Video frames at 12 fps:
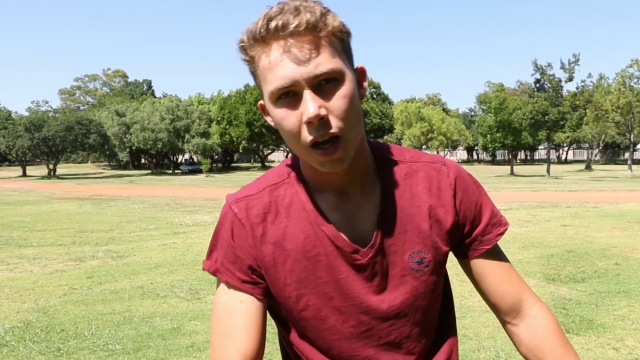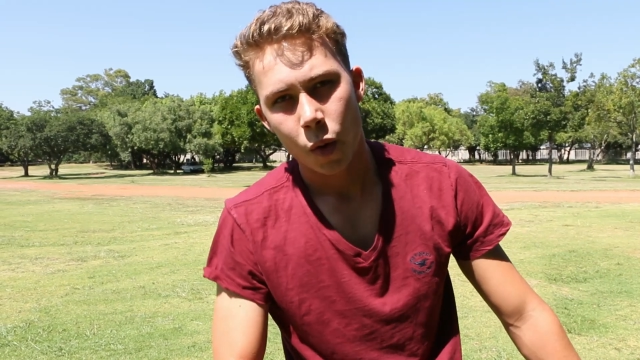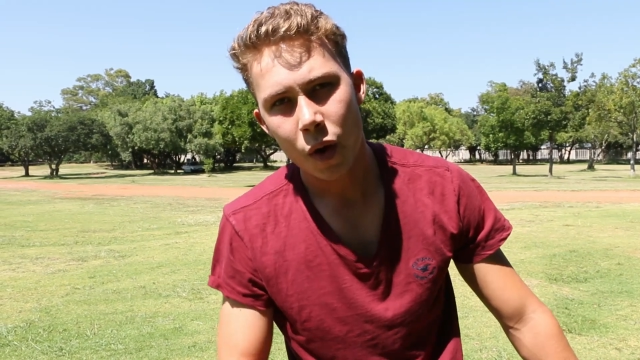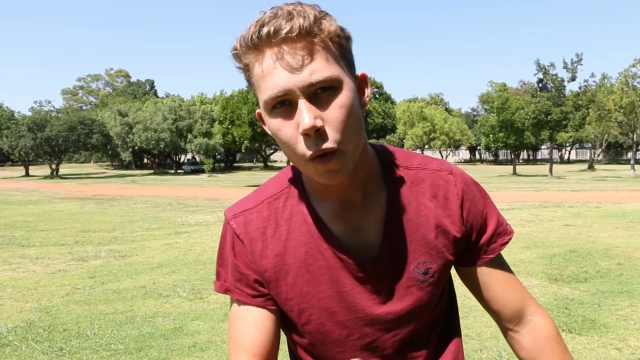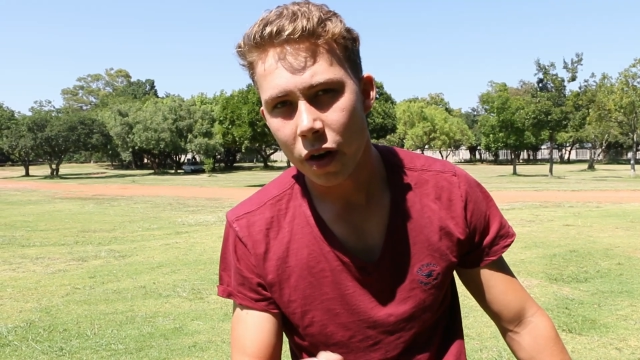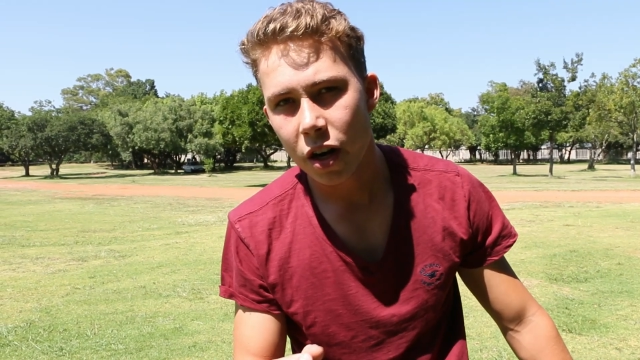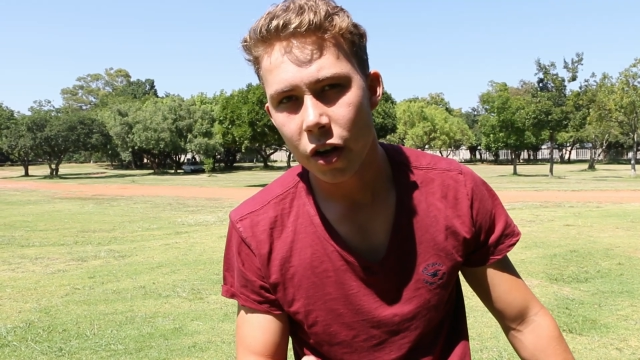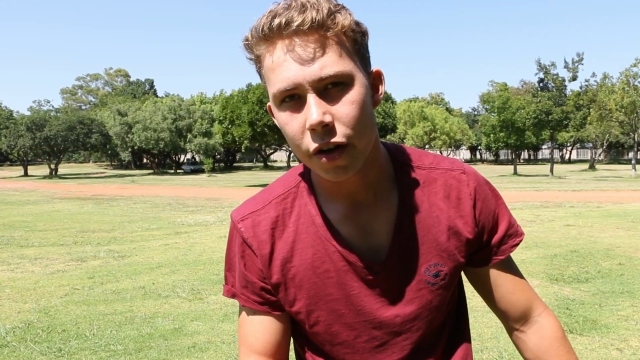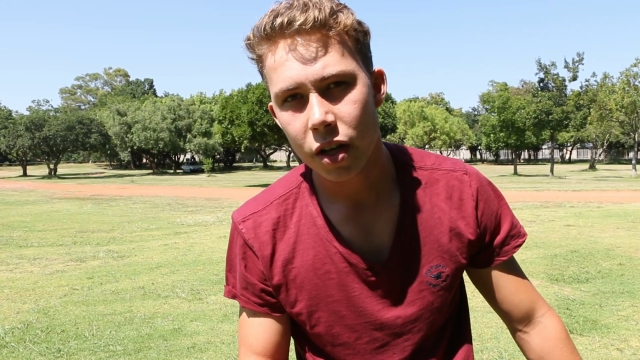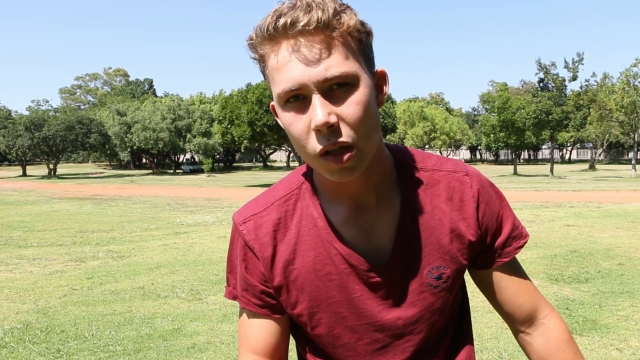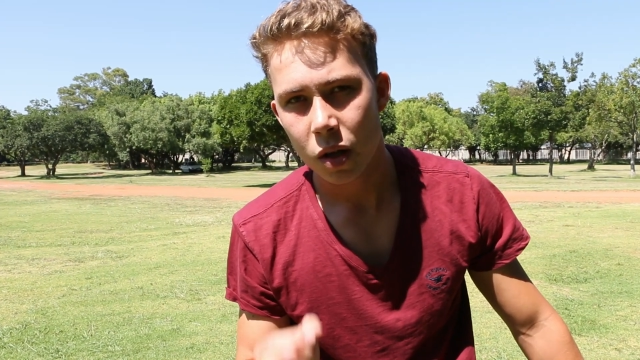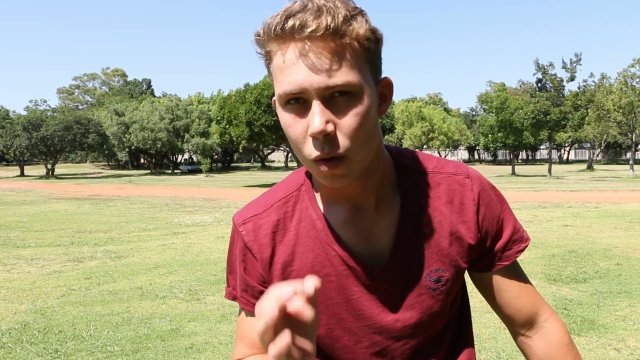we want to
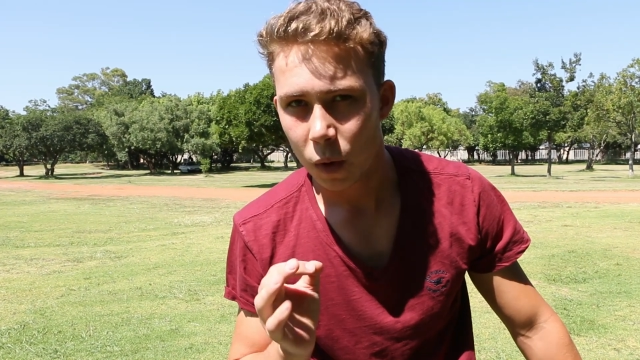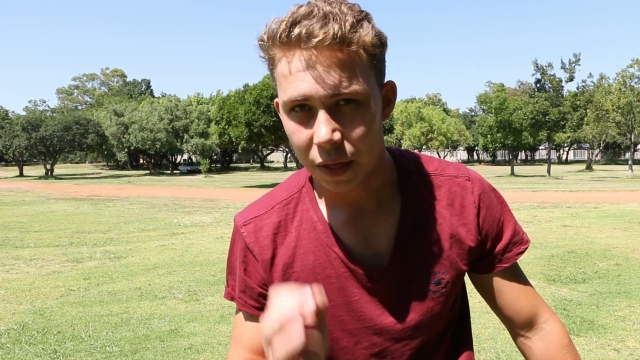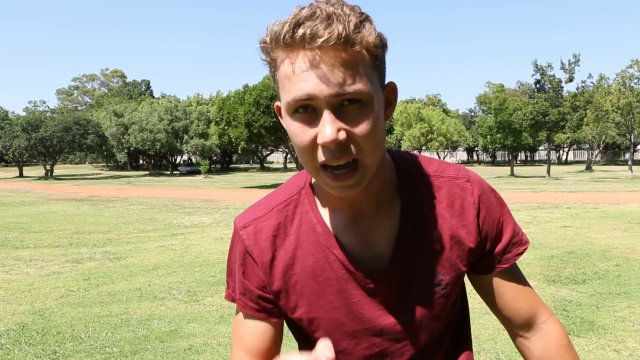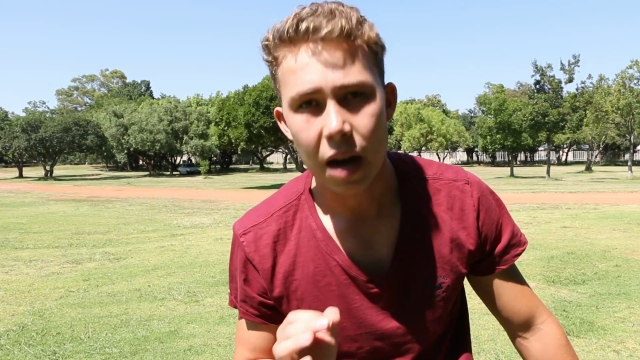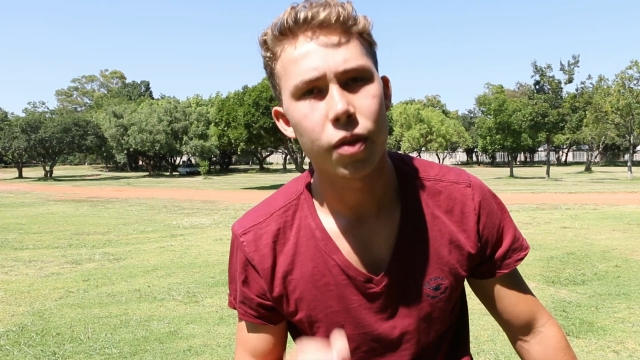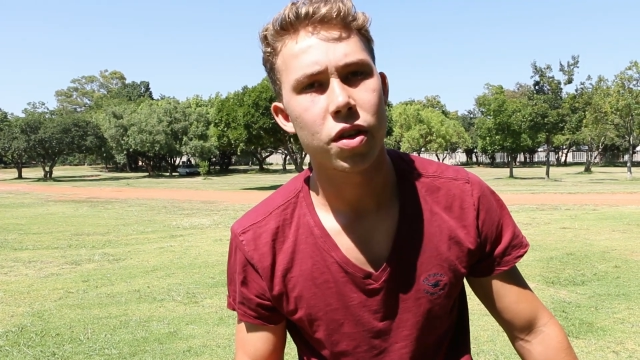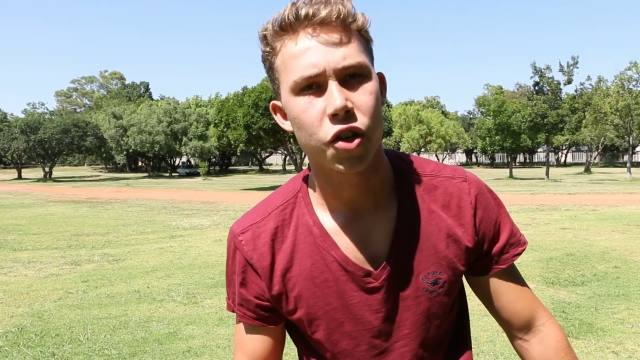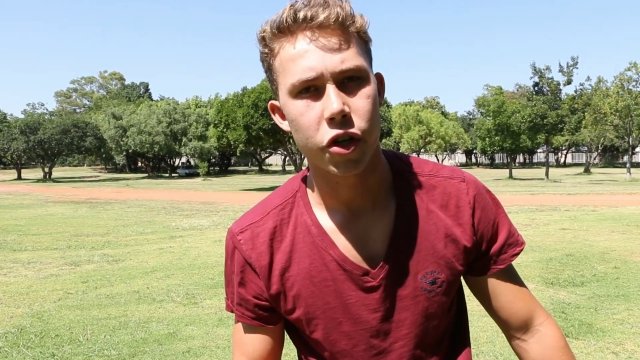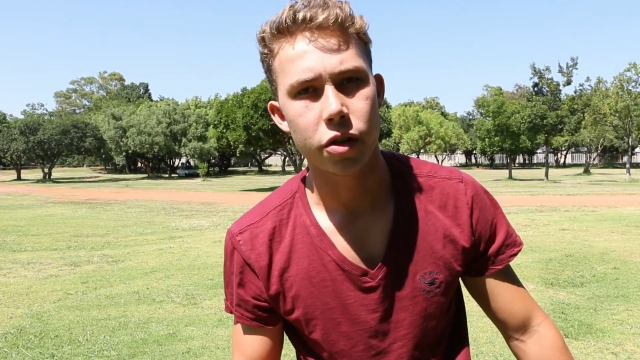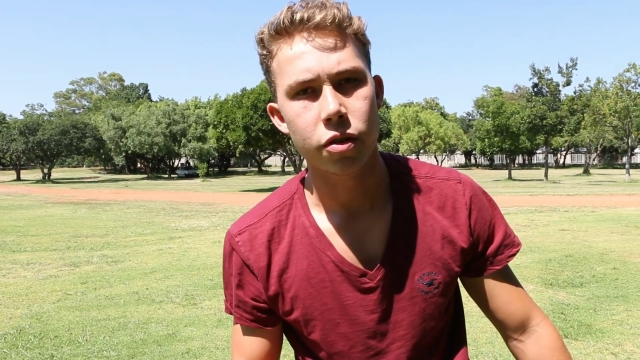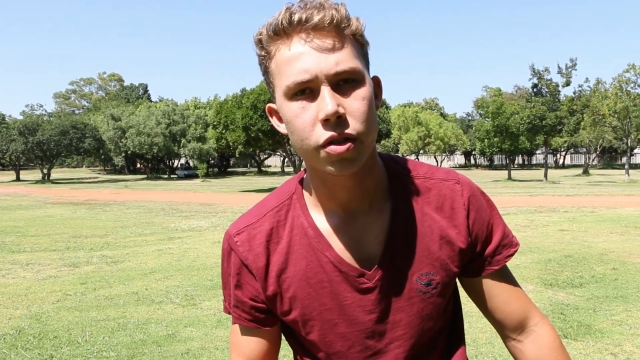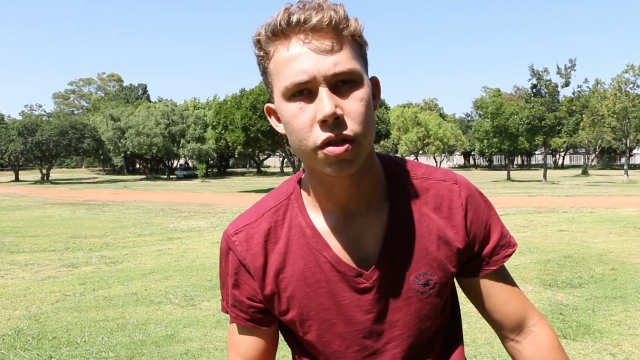learn it without the
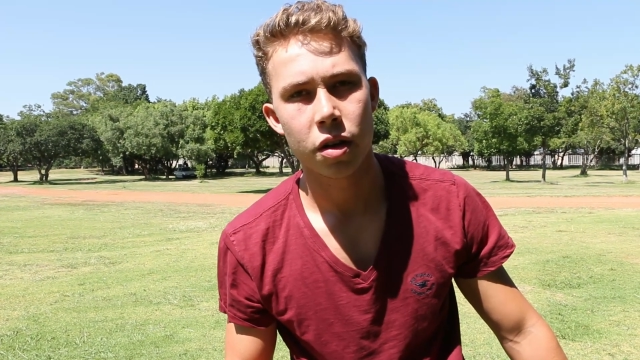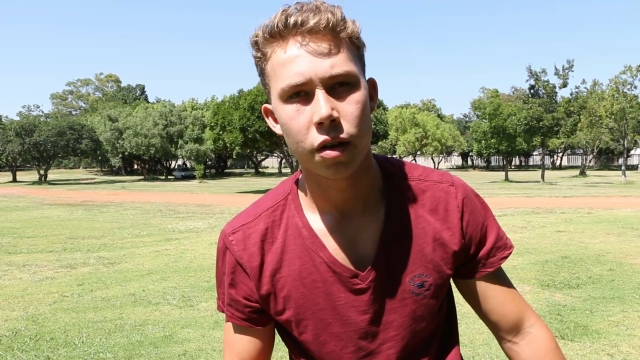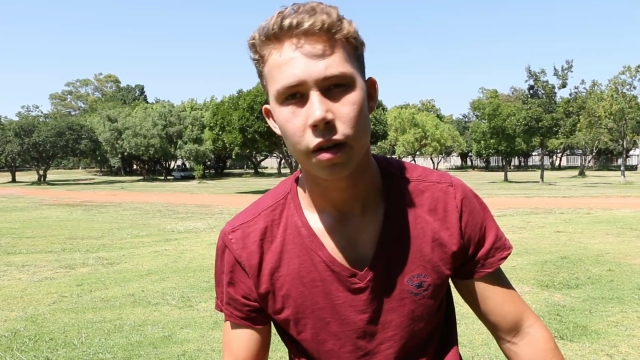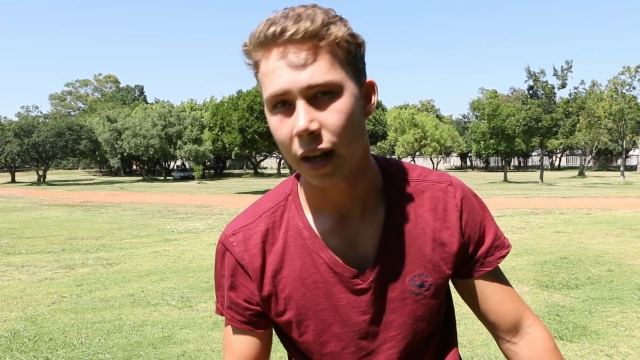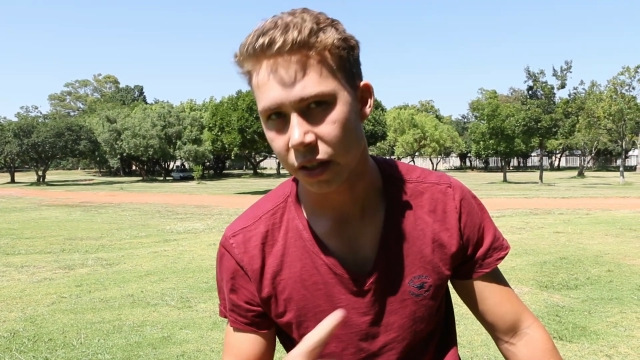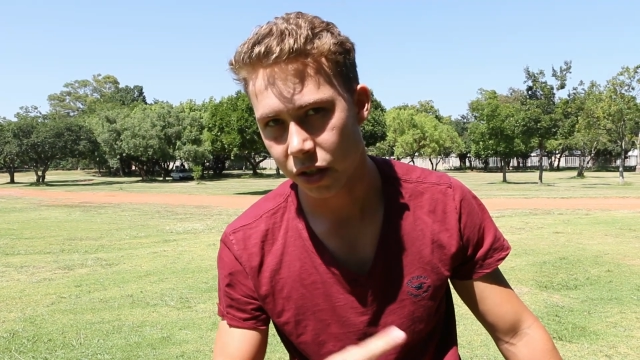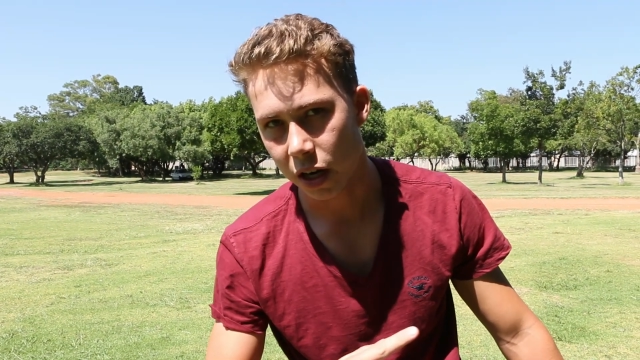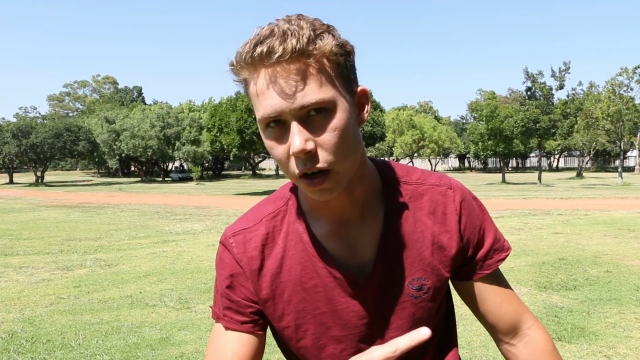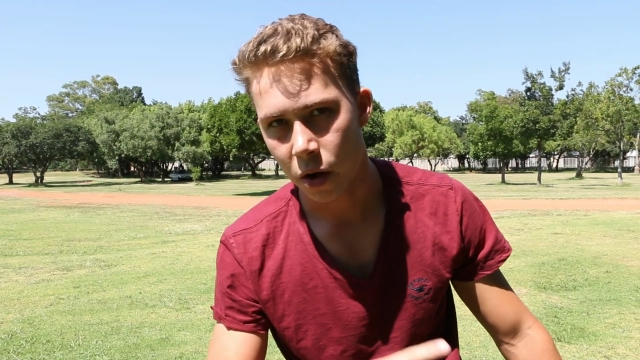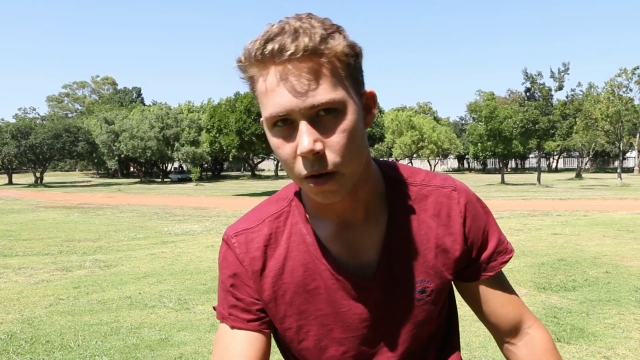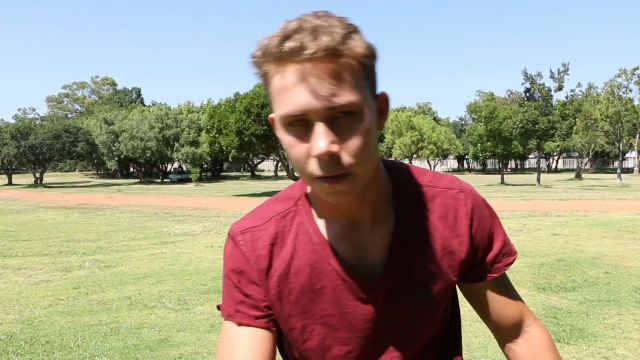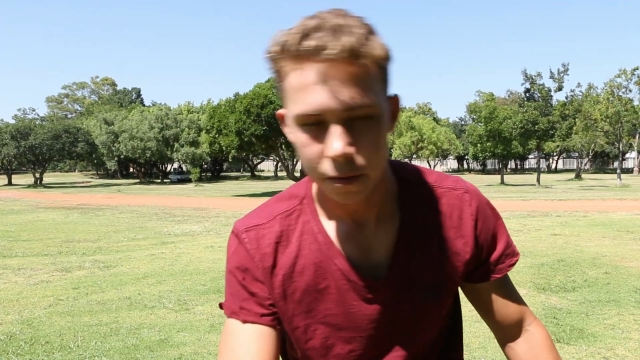shoes. Let's go. Now